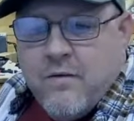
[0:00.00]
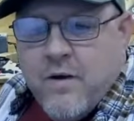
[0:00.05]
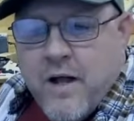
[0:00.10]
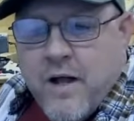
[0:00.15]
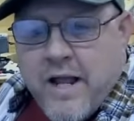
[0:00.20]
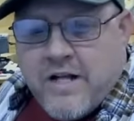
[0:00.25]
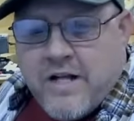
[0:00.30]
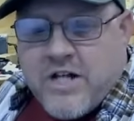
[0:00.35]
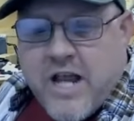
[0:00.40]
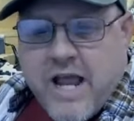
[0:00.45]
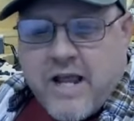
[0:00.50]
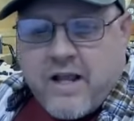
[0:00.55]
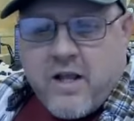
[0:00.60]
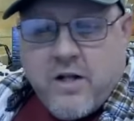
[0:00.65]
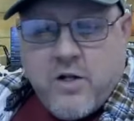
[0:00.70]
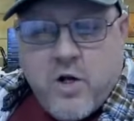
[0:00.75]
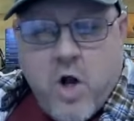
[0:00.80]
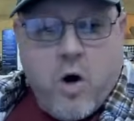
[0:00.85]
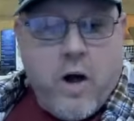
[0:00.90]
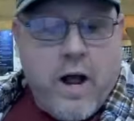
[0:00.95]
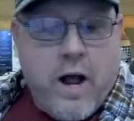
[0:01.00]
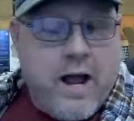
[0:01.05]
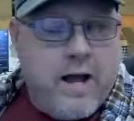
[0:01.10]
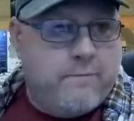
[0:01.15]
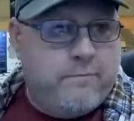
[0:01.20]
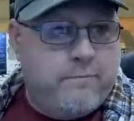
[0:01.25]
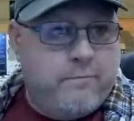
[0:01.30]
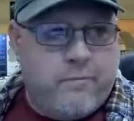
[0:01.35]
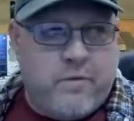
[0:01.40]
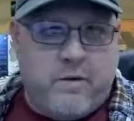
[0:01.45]
Hey, Jack. No,
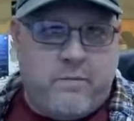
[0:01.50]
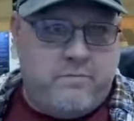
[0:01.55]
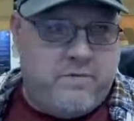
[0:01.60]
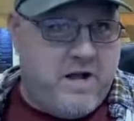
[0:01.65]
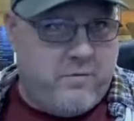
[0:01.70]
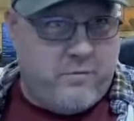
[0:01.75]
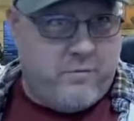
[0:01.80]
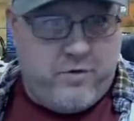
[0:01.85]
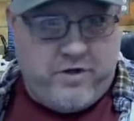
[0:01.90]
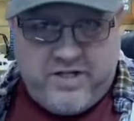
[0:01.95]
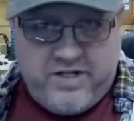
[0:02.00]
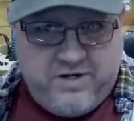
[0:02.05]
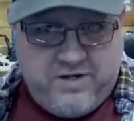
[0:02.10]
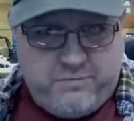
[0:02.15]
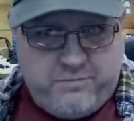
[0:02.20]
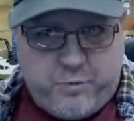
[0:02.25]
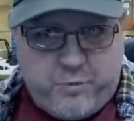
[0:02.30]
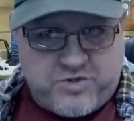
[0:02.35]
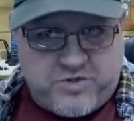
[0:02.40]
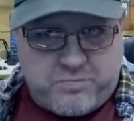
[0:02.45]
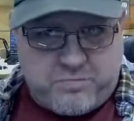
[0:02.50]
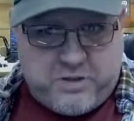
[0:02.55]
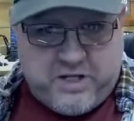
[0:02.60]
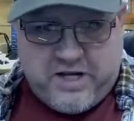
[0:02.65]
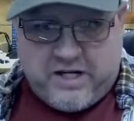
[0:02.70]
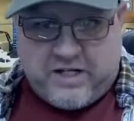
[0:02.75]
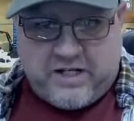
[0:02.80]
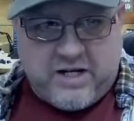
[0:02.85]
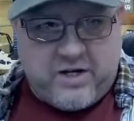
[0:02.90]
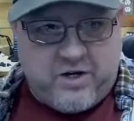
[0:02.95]
I'm not really was
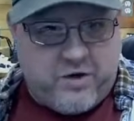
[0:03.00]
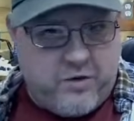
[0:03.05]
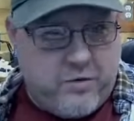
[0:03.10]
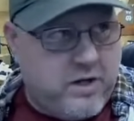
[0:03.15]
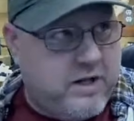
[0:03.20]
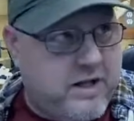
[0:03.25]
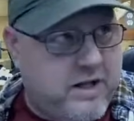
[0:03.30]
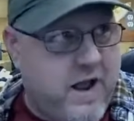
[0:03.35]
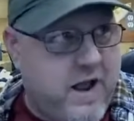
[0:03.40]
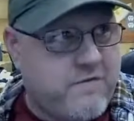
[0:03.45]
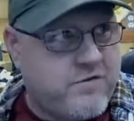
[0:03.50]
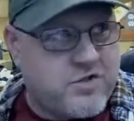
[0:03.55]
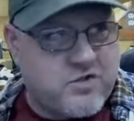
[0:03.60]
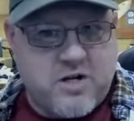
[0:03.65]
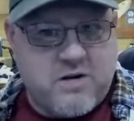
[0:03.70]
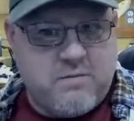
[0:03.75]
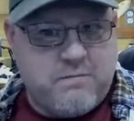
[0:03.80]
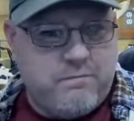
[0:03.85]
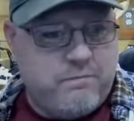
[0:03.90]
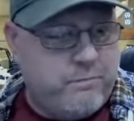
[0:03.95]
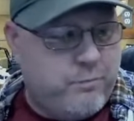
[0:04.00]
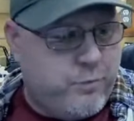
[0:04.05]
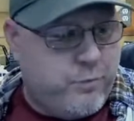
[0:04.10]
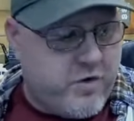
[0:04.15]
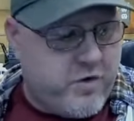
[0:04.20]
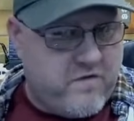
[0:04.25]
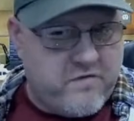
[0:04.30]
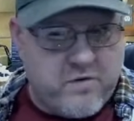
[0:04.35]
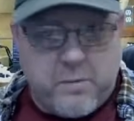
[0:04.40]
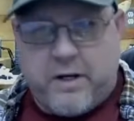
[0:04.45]
planning on doing a live stream
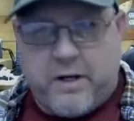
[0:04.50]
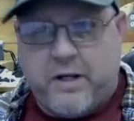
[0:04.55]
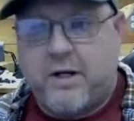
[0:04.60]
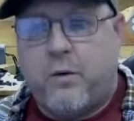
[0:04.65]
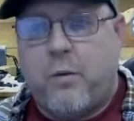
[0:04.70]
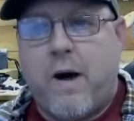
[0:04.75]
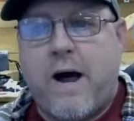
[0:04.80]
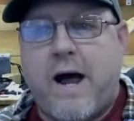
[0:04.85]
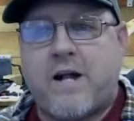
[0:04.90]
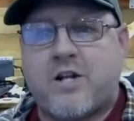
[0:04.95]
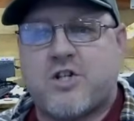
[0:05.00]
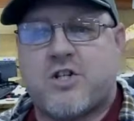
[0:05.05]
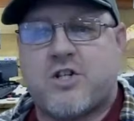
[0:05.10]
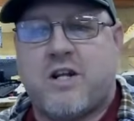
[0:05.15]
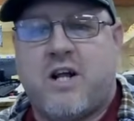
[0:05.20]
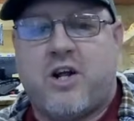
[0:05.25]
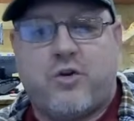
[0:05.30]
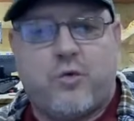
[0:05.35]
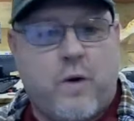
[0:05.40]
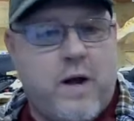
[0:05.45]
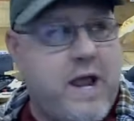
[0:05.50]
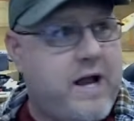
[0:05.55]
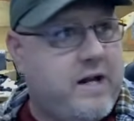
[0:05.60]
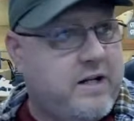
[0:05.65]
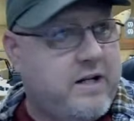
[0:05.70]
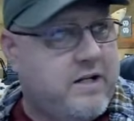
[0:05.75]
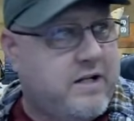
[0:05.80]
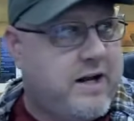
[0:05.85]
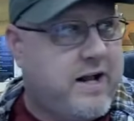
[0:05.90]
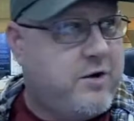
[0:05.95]
for everybody to watch. That's why I
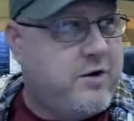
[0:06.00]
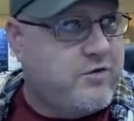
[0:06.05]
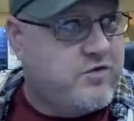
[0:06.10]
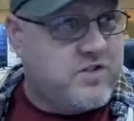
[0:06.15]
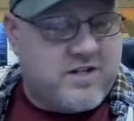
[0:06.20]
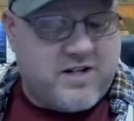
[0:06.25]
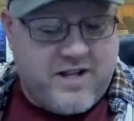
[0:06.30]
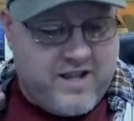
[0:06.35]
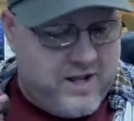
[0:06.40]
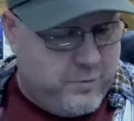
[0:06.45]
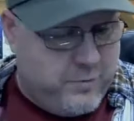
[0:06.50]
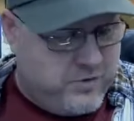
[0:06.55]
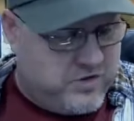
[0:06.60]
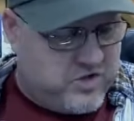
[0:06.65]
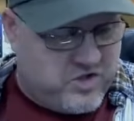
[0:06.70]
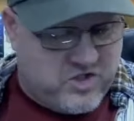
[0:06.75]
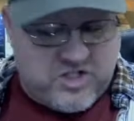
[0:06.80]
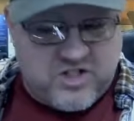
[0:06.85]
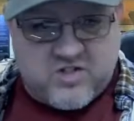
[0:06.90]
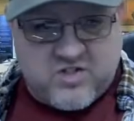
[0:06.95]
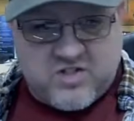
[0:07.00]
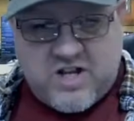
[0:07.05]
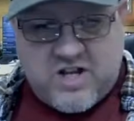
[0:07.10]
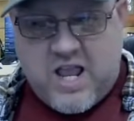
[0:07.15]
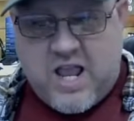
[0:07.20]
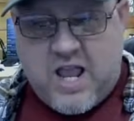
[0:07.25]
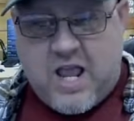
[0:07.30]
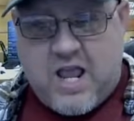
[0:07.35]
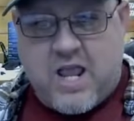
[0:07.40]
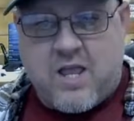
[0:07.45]
didn't announce it. It was just
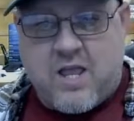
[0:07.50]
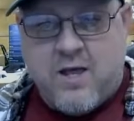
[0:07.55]
a